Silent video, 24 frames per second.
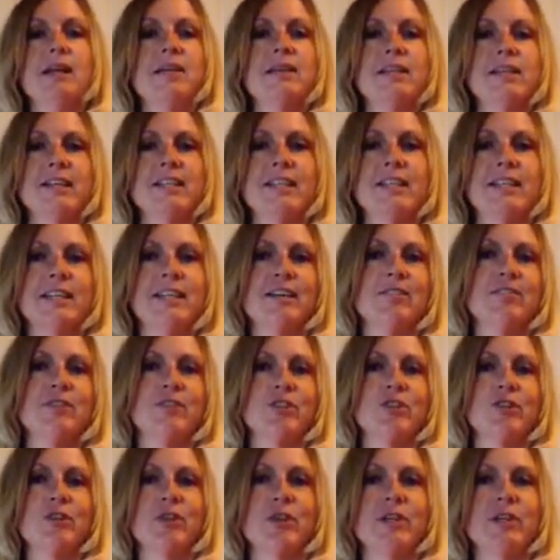Thanks again
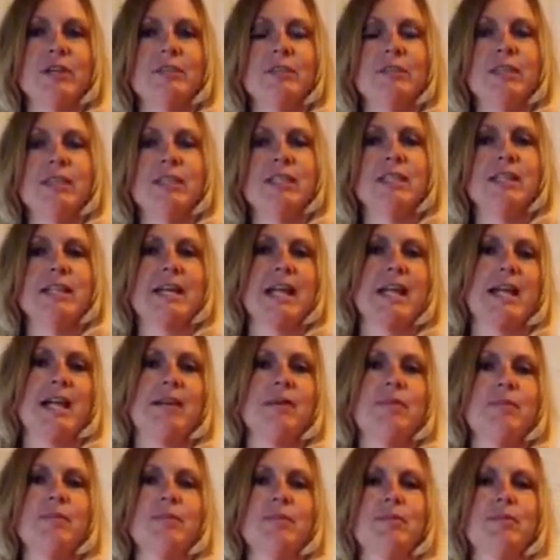for joining me today.